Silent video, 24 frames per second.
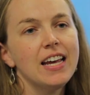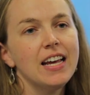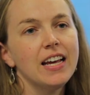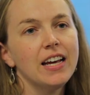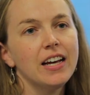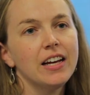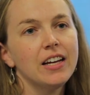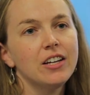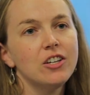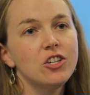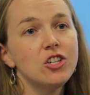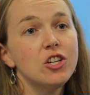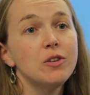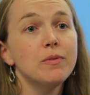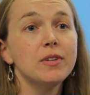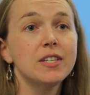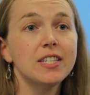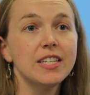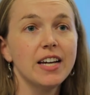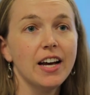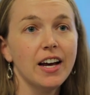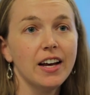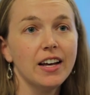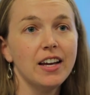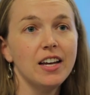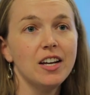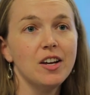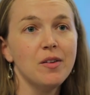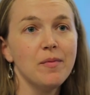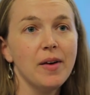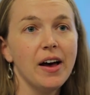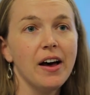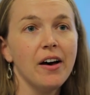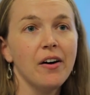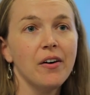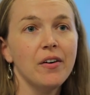and she was talking
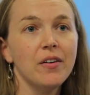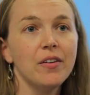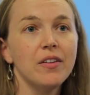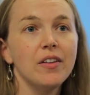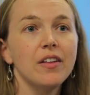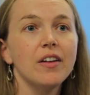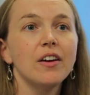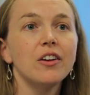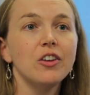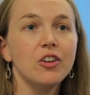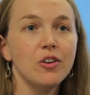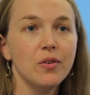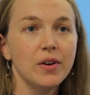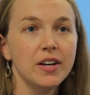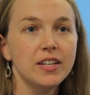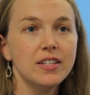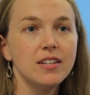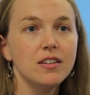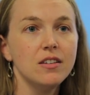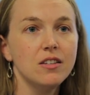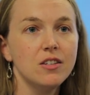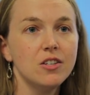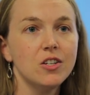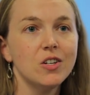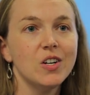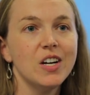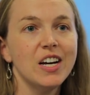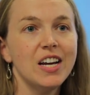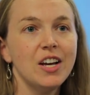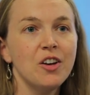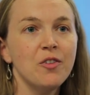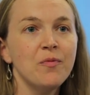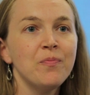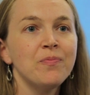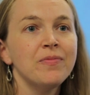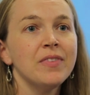about U.S.
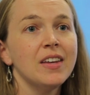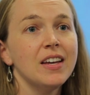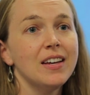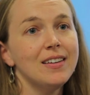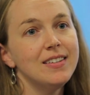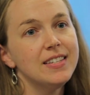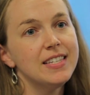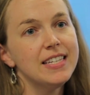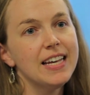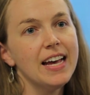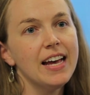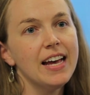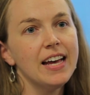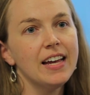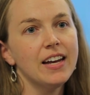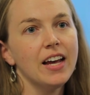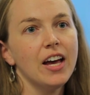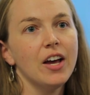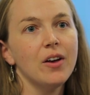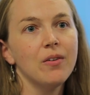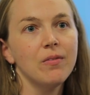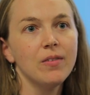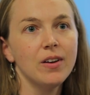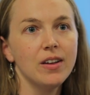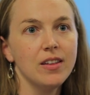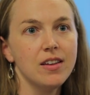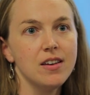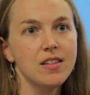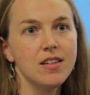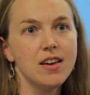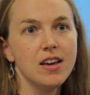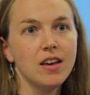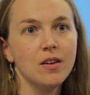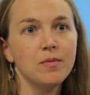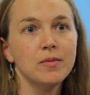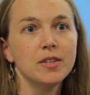history and said, I really
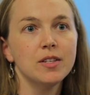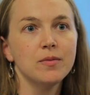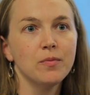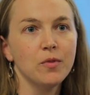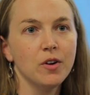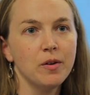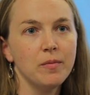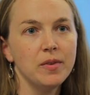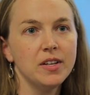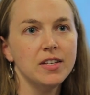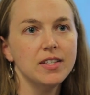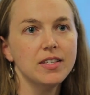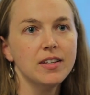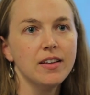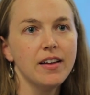like Miss Moorman's